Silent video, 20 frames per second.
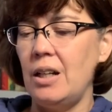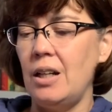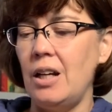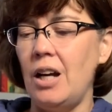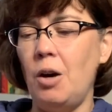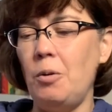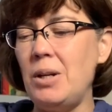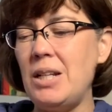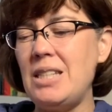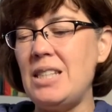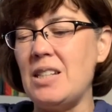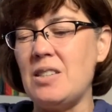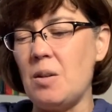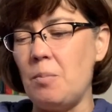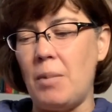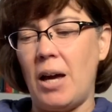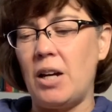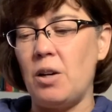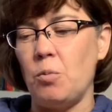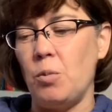Oh, it doesn't
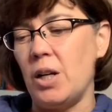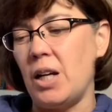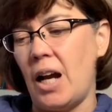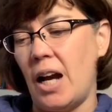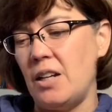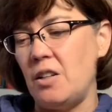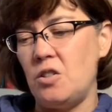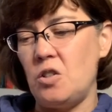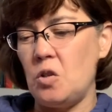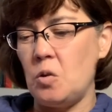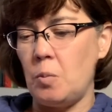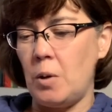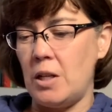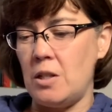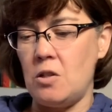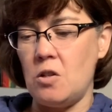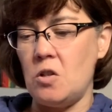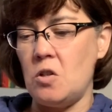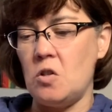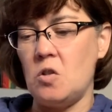matter what kind of toothpaste
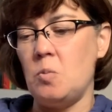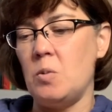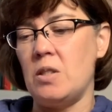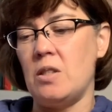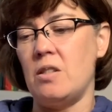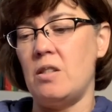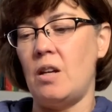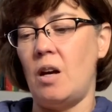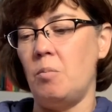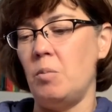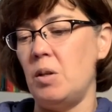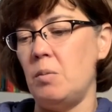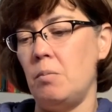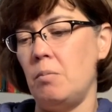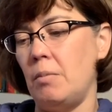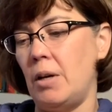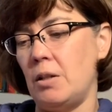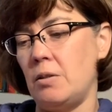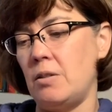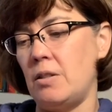you use, Mrs. Tubman,
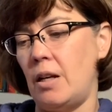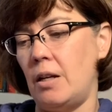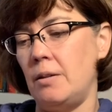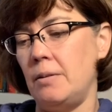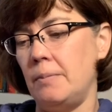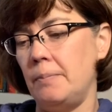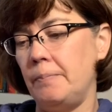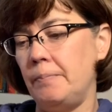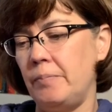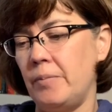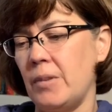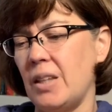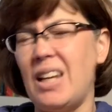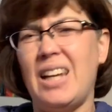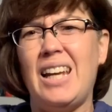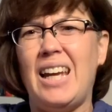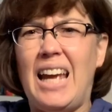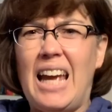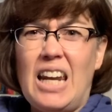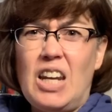Mouse said.
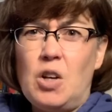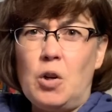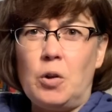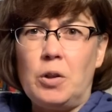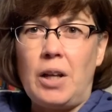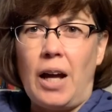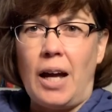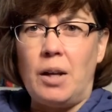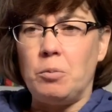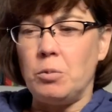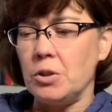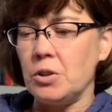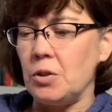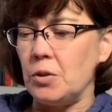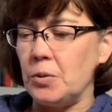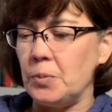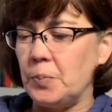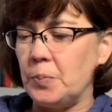Any old kind will do.